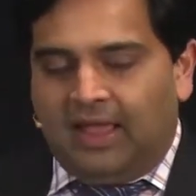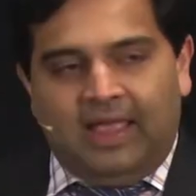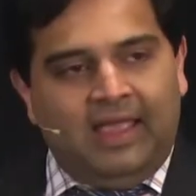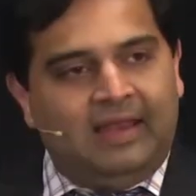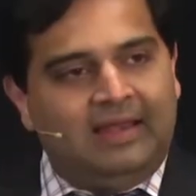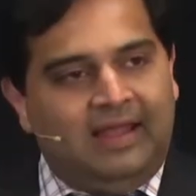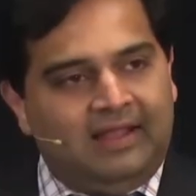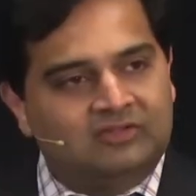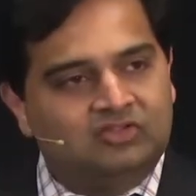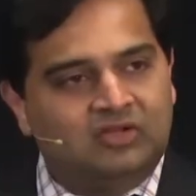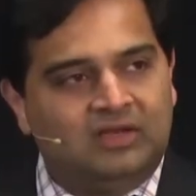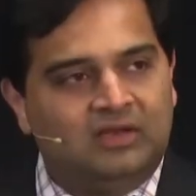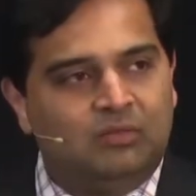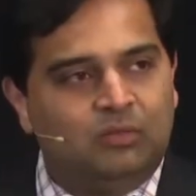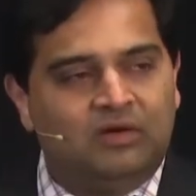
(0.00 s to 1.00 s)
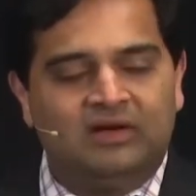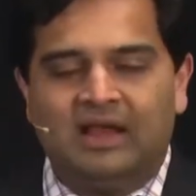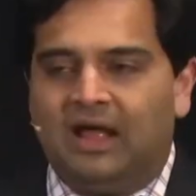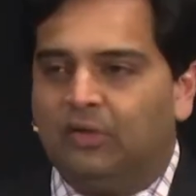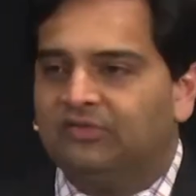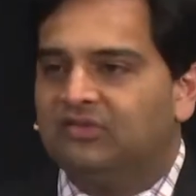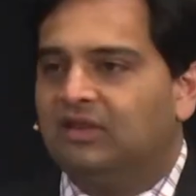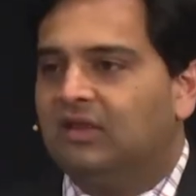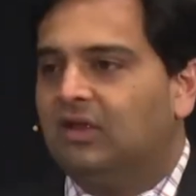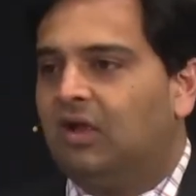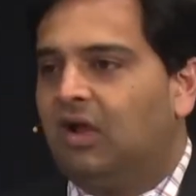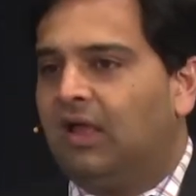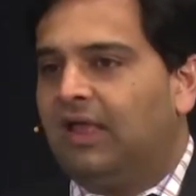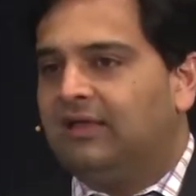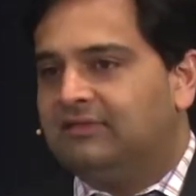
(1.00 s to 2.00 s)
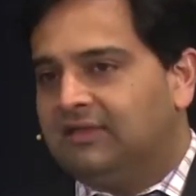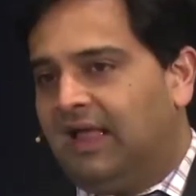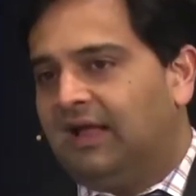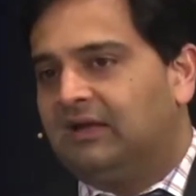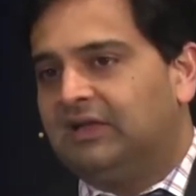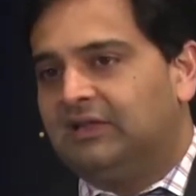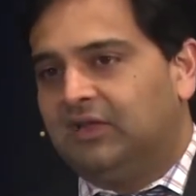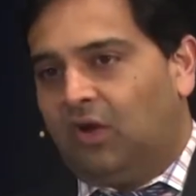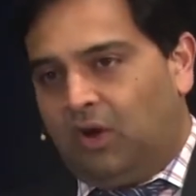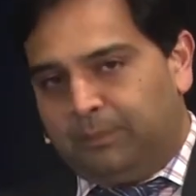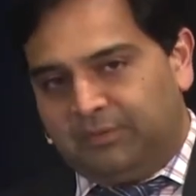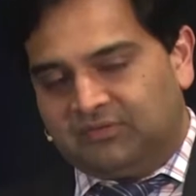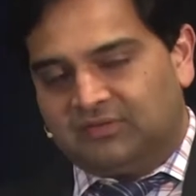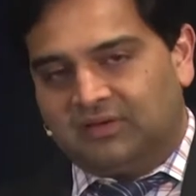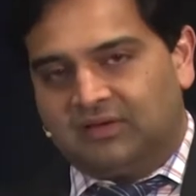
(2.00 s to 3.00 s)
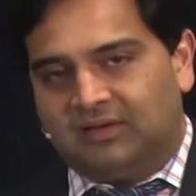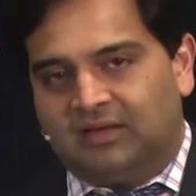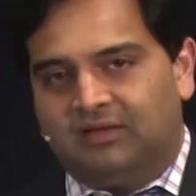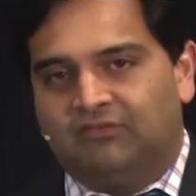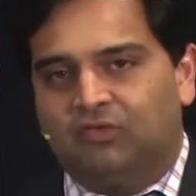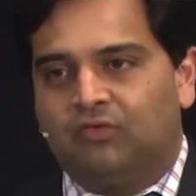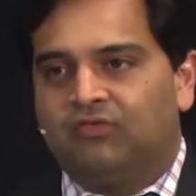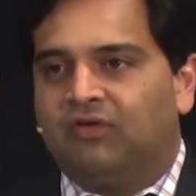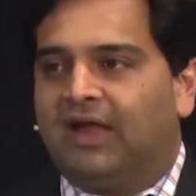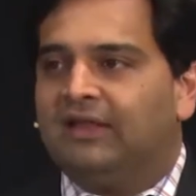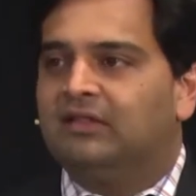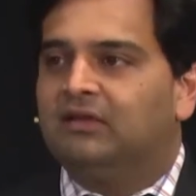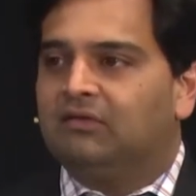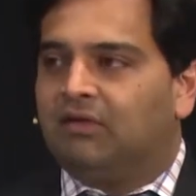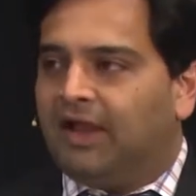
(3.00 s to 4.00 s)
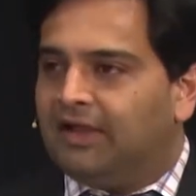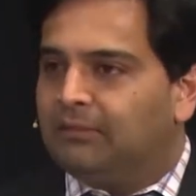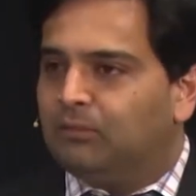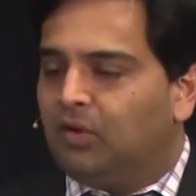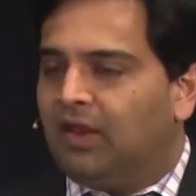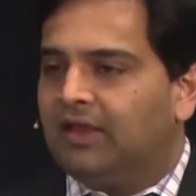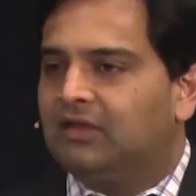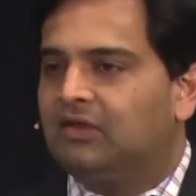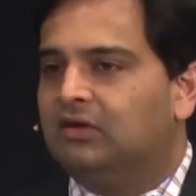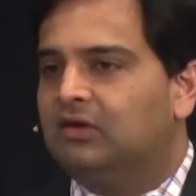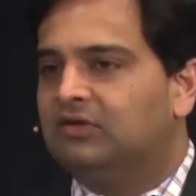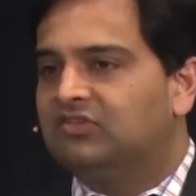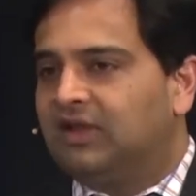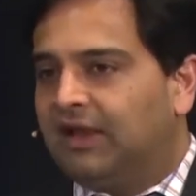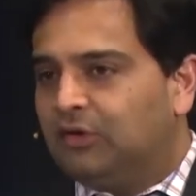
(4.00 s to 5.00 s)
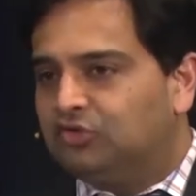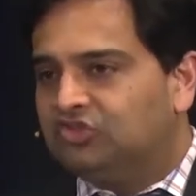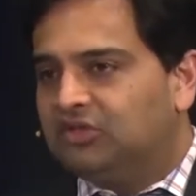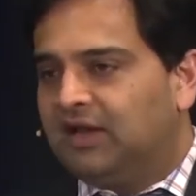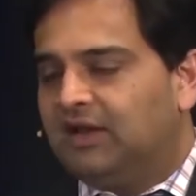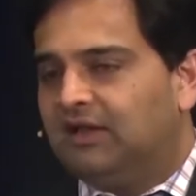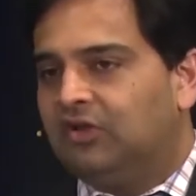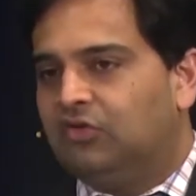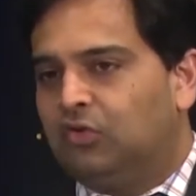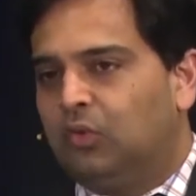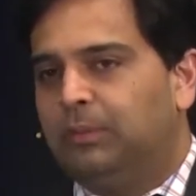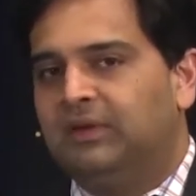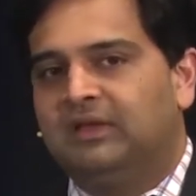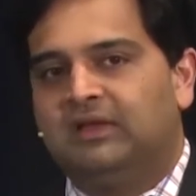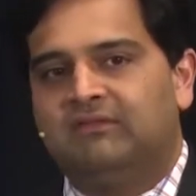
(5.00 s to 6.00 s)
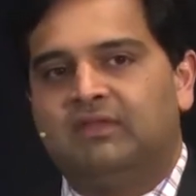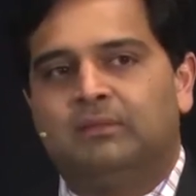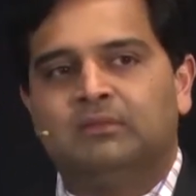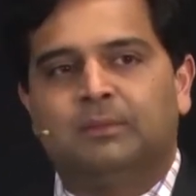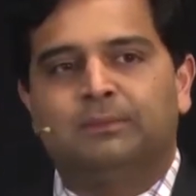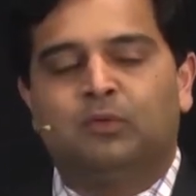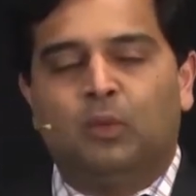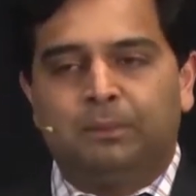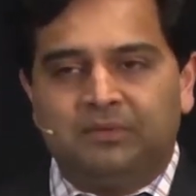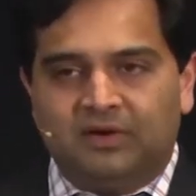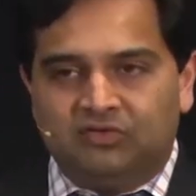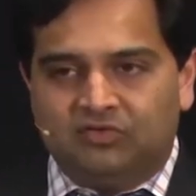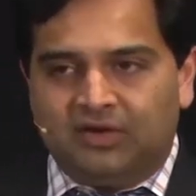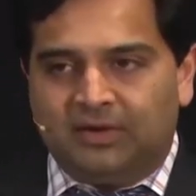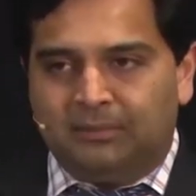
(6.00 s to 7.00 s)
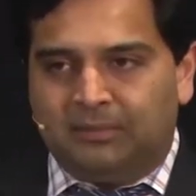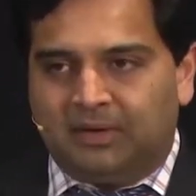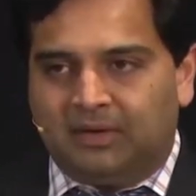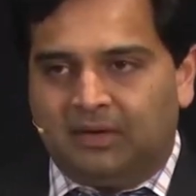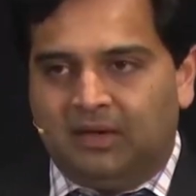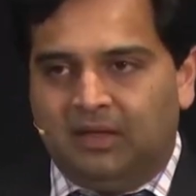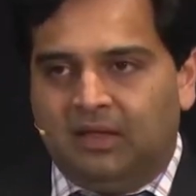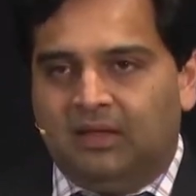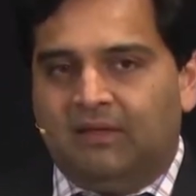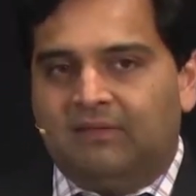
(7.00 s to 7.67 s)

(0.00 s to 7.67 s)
And actually, we're now seeing exactly the opposite. If you find the right molecular cytogenetic group and give them the appropriate treatment,